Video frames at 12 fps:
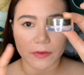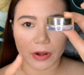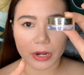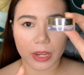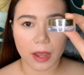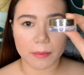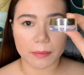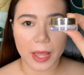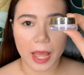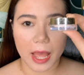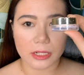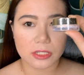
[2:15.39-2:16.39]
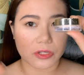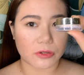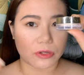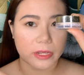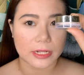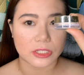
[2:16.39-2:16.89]
very compact, so
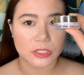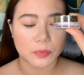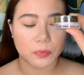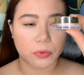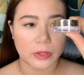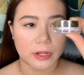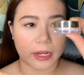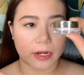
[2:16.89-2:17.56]
you can just put it